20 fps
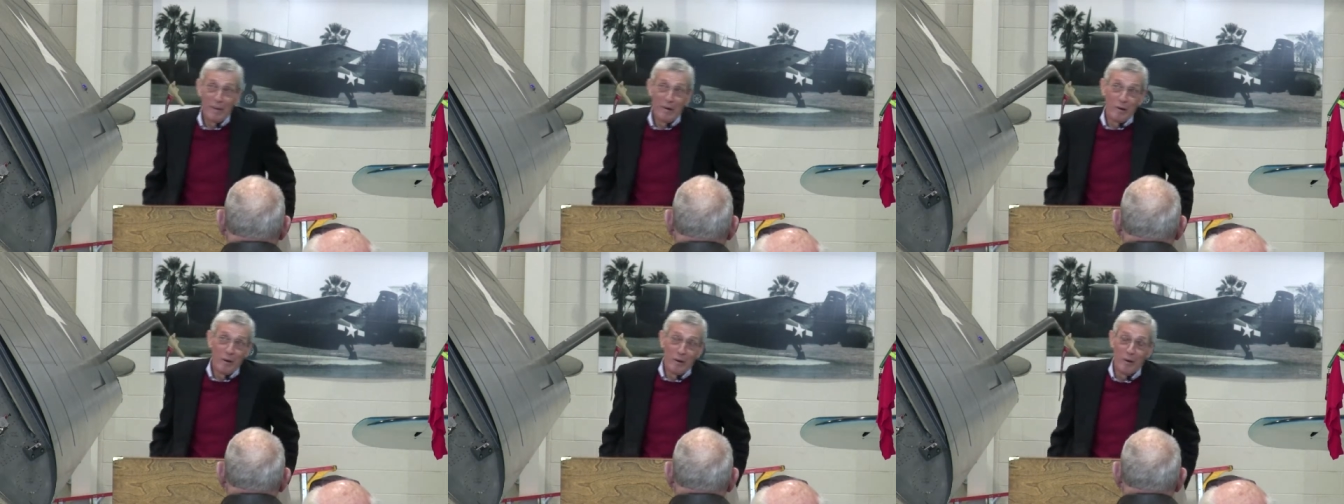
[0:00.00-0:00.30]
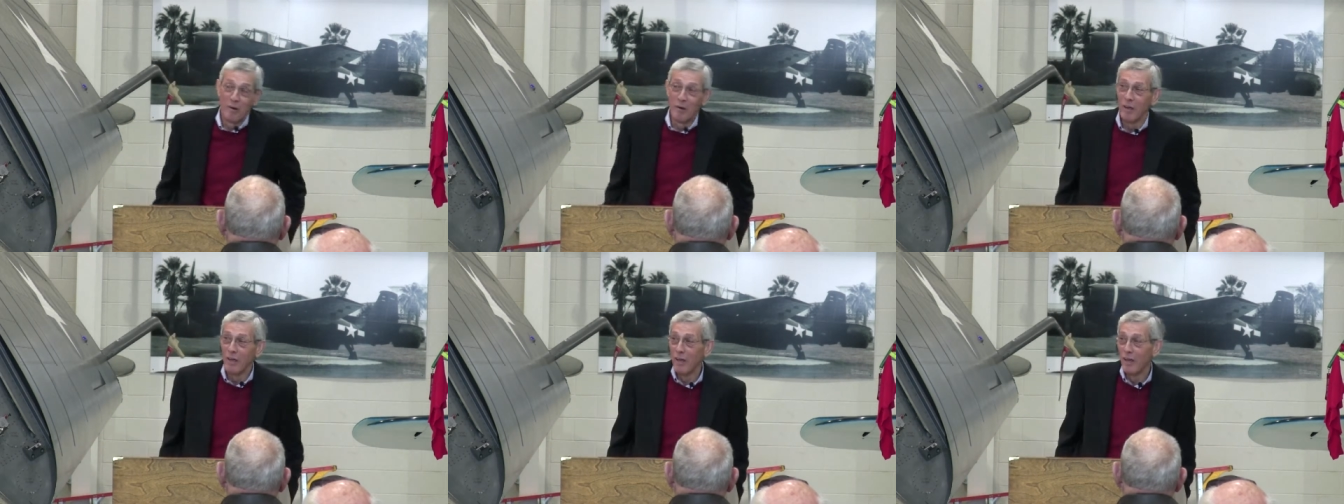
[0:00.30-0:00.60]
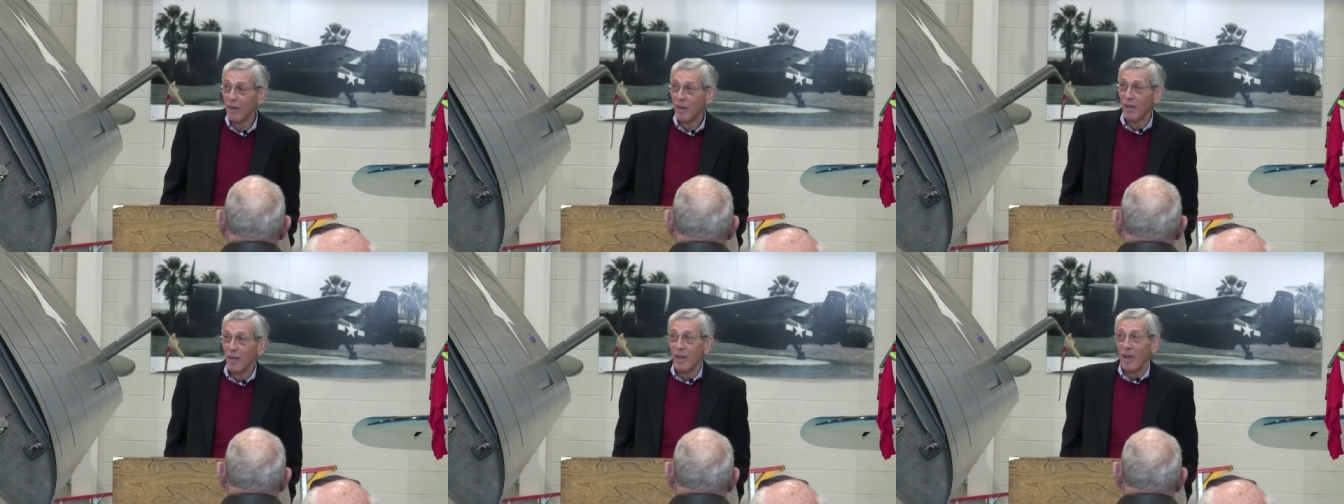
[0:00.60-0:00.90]
I don't know.
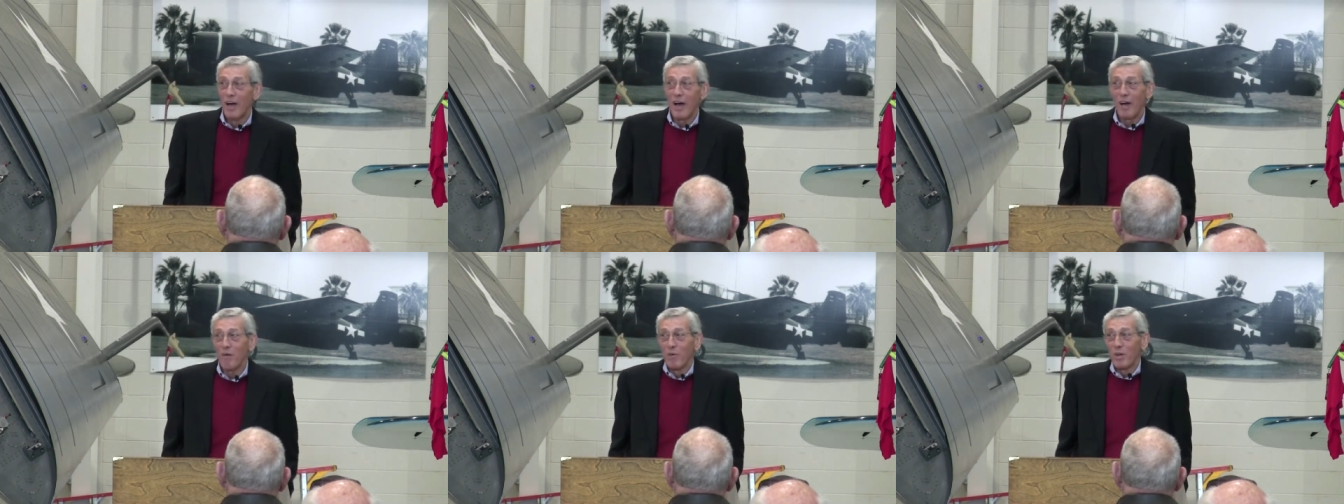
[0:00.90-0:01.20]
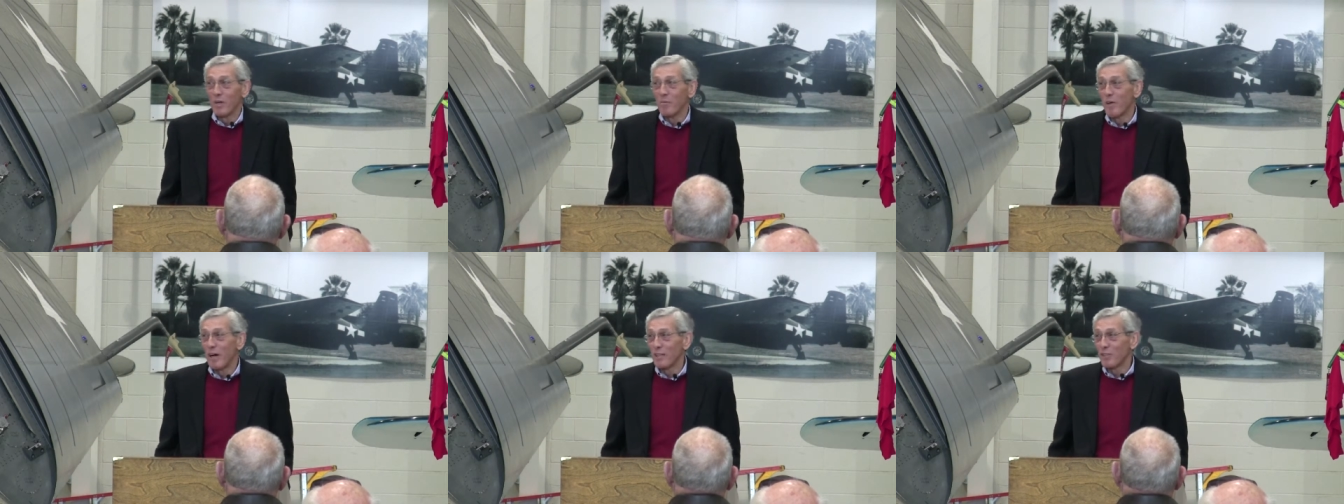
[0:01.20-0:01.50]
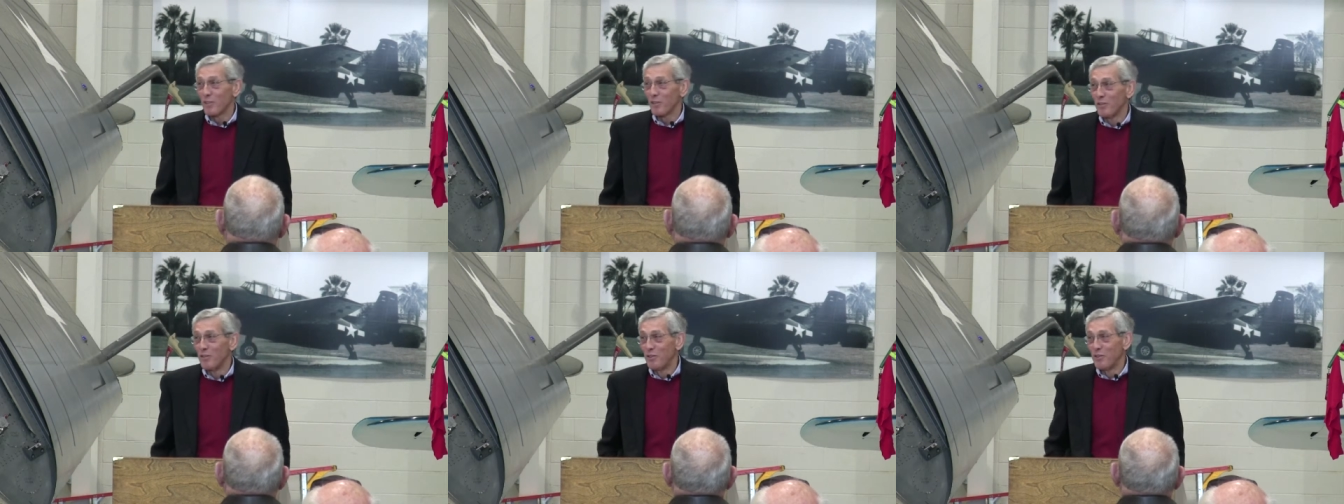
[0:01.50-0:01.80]
I went
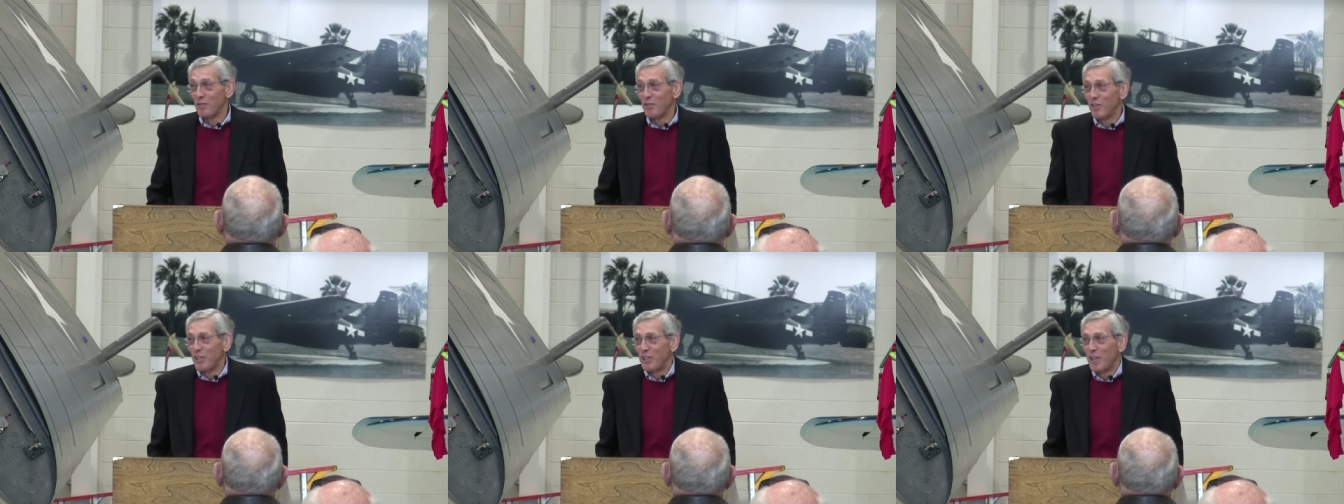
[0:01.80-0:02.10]
about this